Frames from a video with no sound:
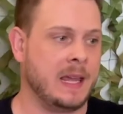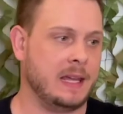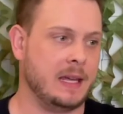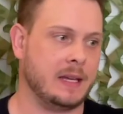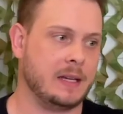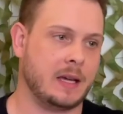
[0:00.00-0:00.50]

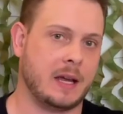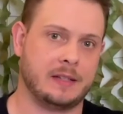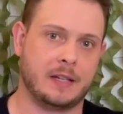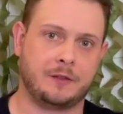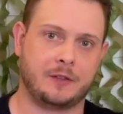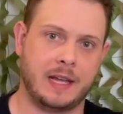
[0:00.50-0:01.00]
And
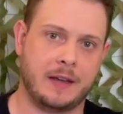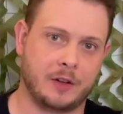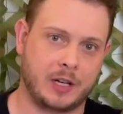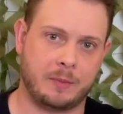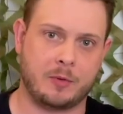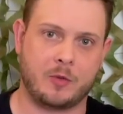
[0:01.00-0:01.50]
definitely have a
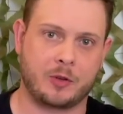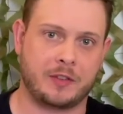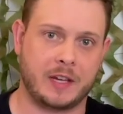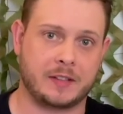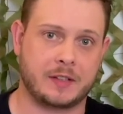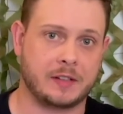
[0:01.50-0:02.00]
couple more
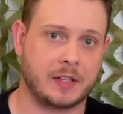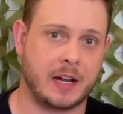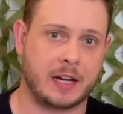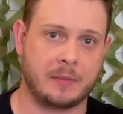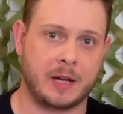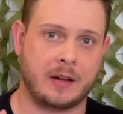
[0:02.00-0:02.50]
things to
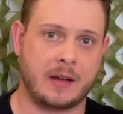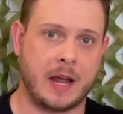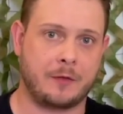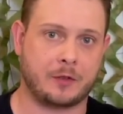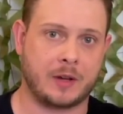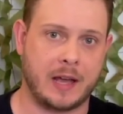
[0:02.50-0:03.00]
talk about
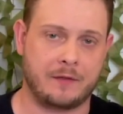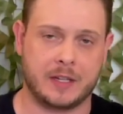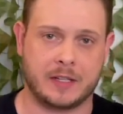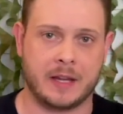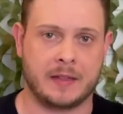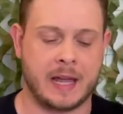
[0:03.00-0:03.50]
after having
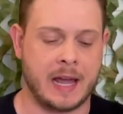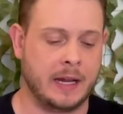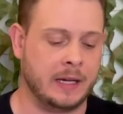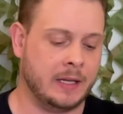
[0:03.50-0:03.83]
done that.